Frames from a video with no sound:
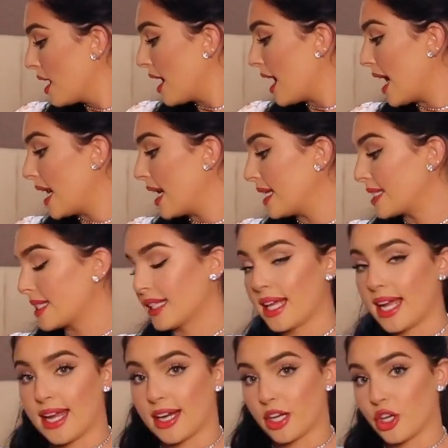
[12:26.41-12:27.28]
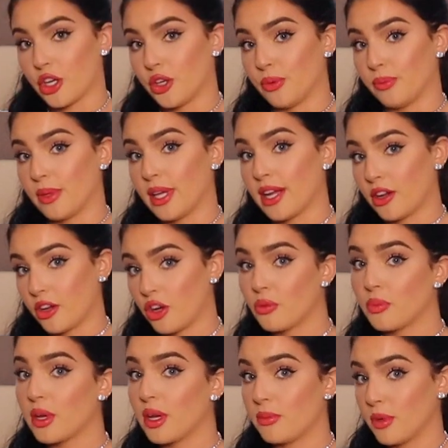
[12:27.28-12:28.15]
And it's
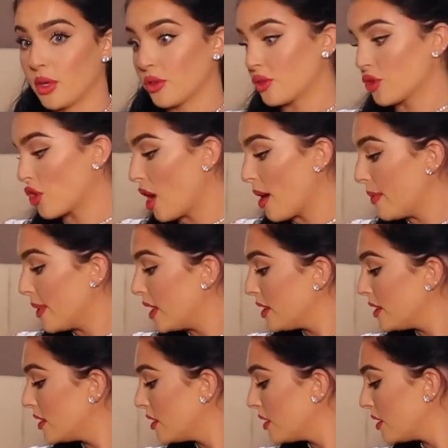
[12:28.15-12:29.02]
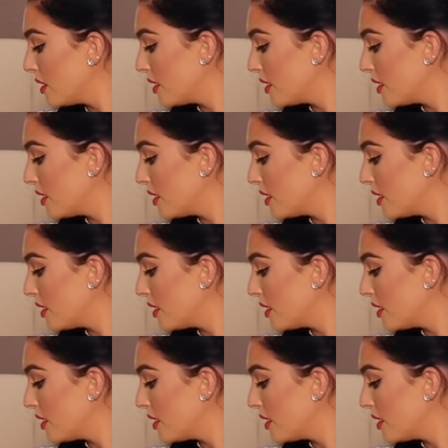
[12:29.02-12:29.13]
Lancome Hypnose Drama.